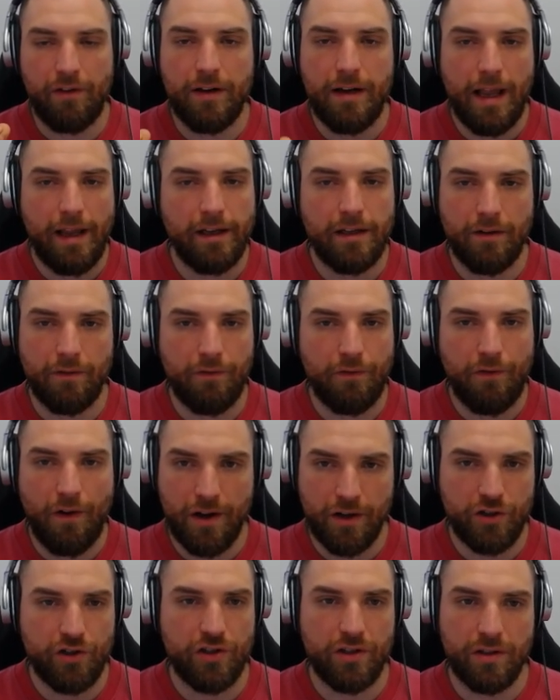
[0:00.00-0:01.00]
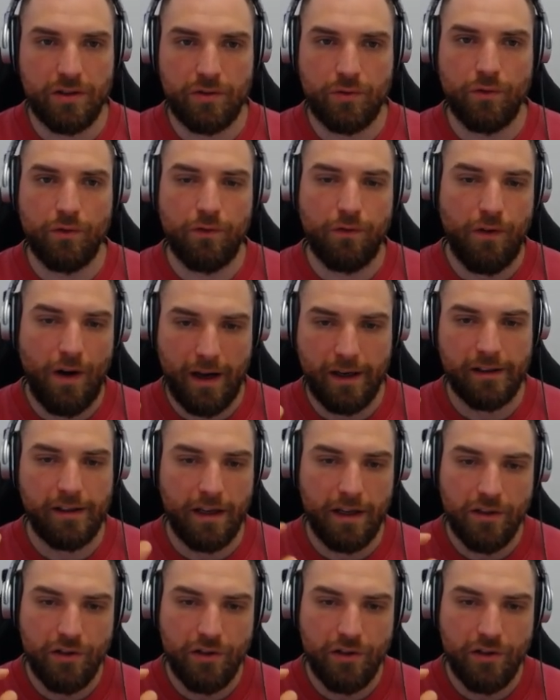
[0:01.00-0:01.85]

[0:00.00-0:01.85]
a native function to find a